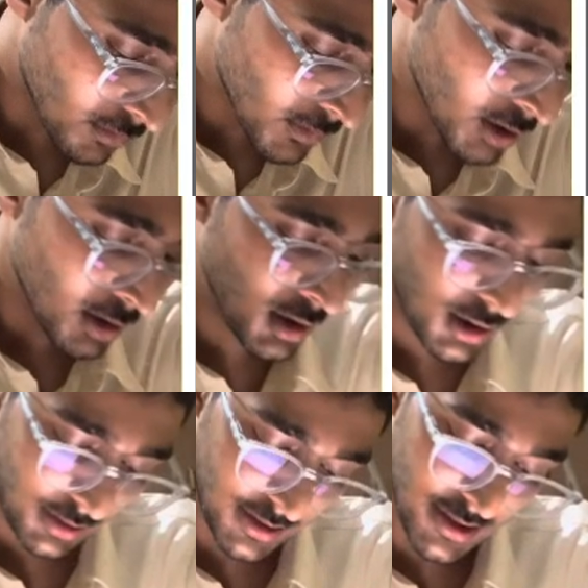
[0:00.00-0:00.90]
The
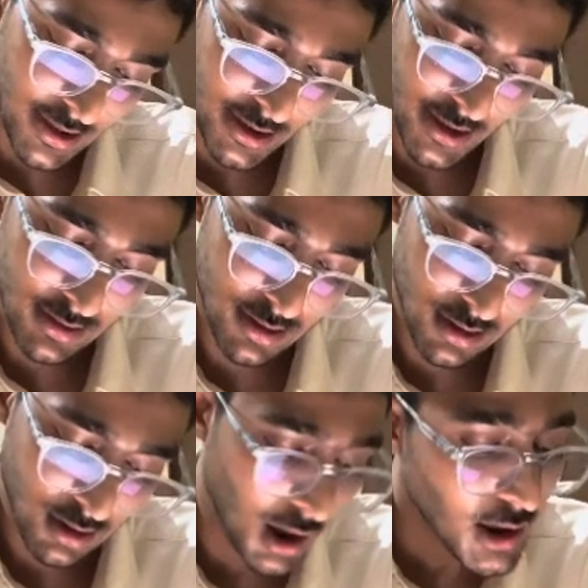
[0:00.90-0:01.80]
genetics, they
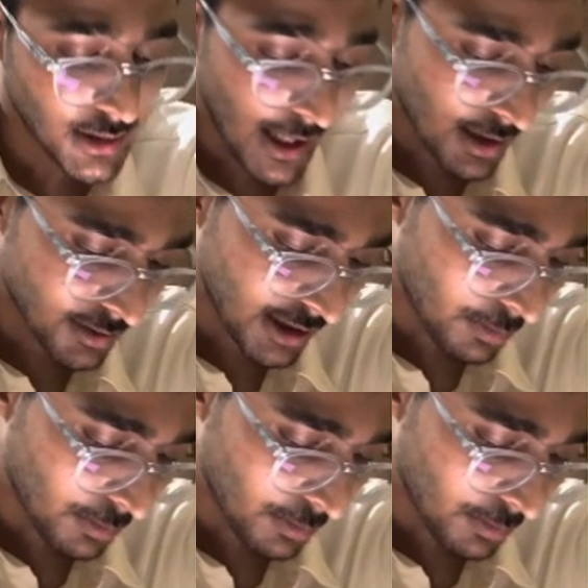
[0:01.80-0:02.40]
are same as